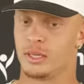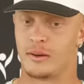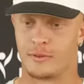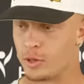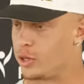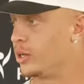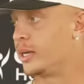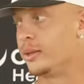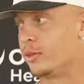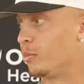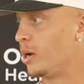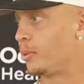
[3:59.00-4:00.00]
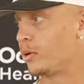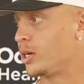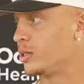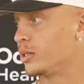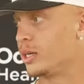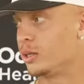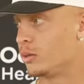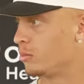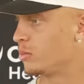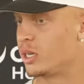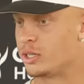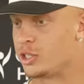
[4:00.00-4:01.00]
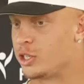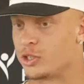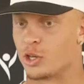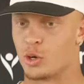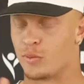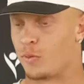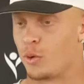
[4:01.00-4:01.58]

I feel good getting through my progressions, getting getting to your third and